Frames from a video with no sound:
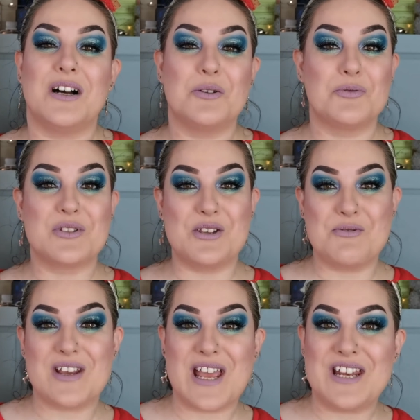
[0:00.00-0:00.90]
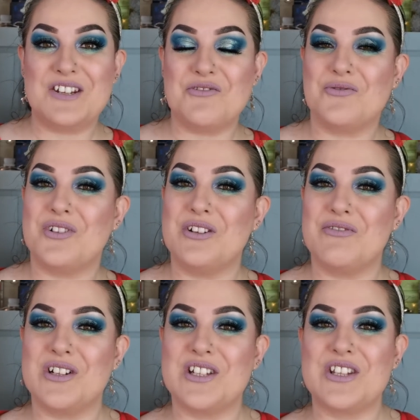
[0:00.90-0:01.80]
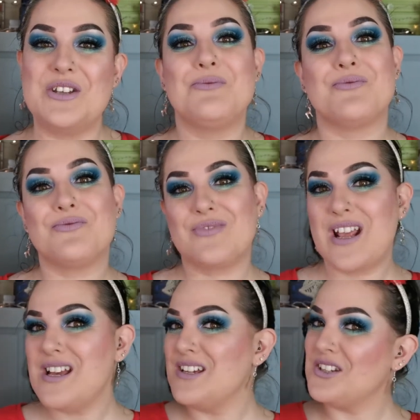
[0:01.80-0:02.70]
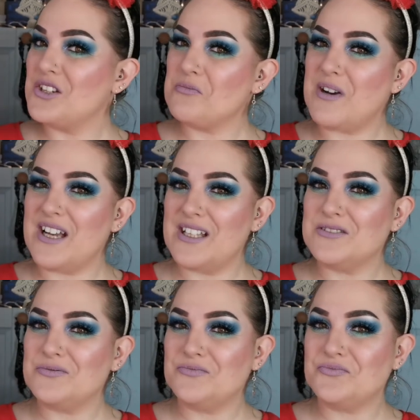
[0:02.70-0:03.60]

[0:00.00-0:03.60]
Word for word: I will see you again very, very soon. Goodbye.